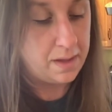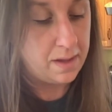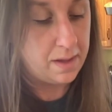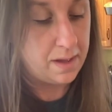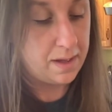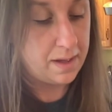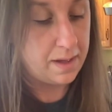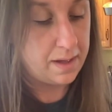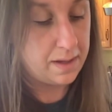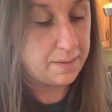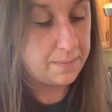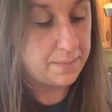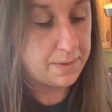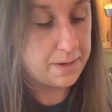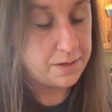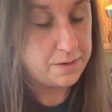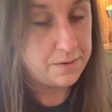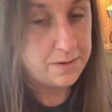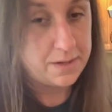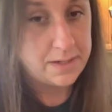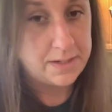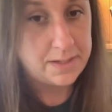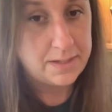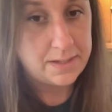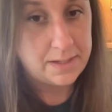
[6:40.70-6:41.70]
And you
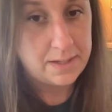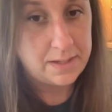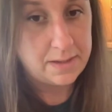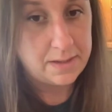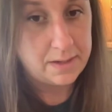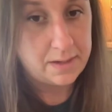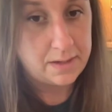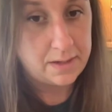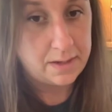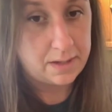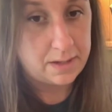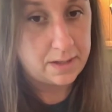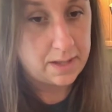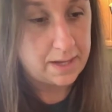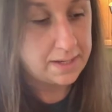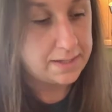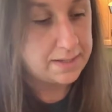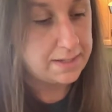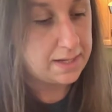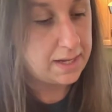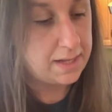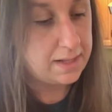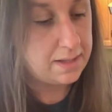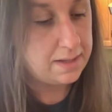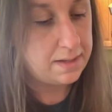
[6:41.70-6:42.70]
can see the
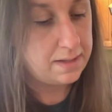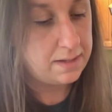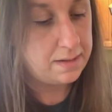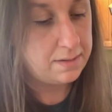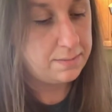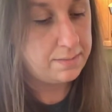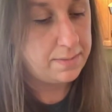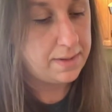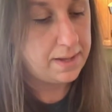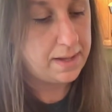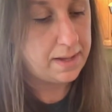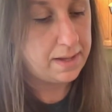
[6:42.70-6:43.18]
clitellum,